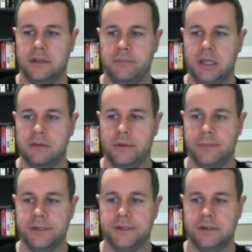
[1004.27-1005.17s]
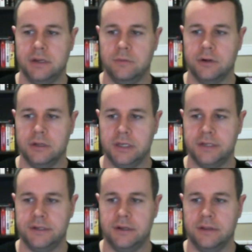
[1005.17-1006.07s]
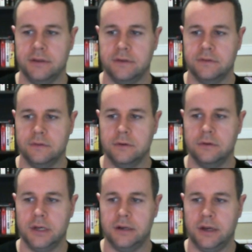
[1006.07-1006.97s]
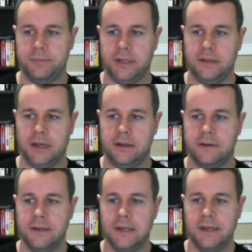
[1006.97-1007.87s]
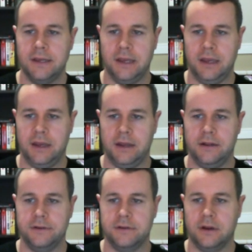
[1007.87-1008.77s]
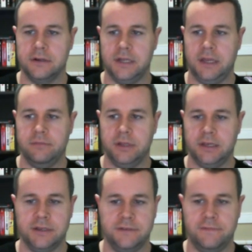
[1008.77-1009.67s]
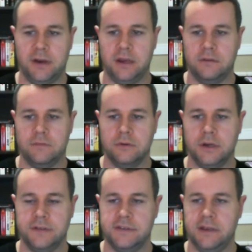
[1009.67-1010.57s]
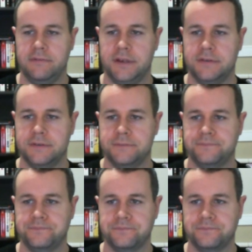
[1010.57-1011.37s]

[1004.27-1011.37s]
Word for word: the medium image, and we're going to link it to nothing. So we'll go ahead and update that. And dog name link is fine. We'll go ahead and save this.